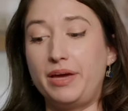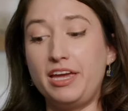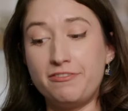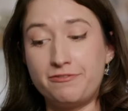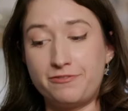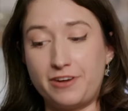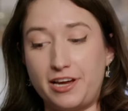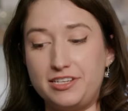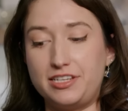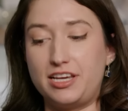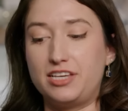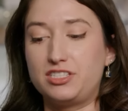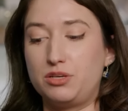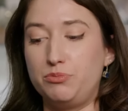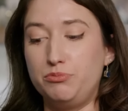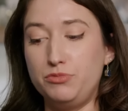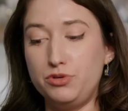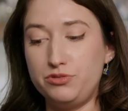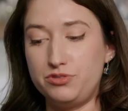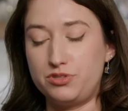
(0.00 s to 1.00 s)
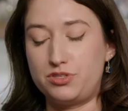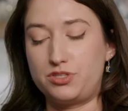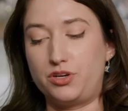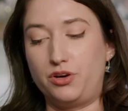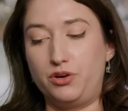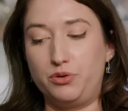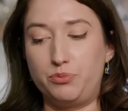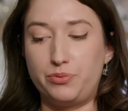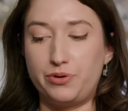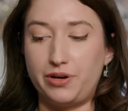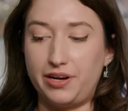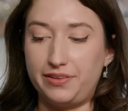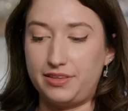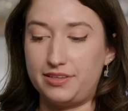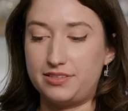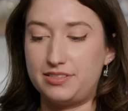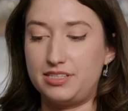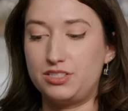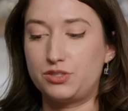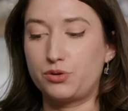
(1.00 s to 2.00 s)
my friend has a moonstone
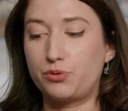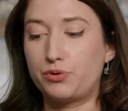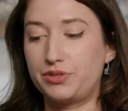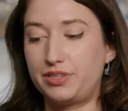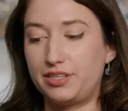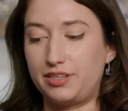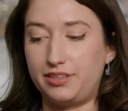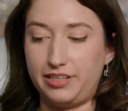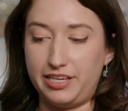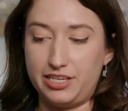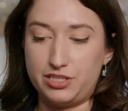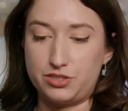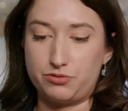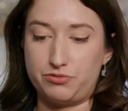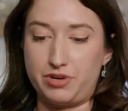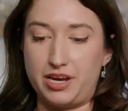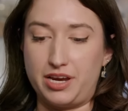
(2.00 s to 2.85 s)
parentheses orthoclase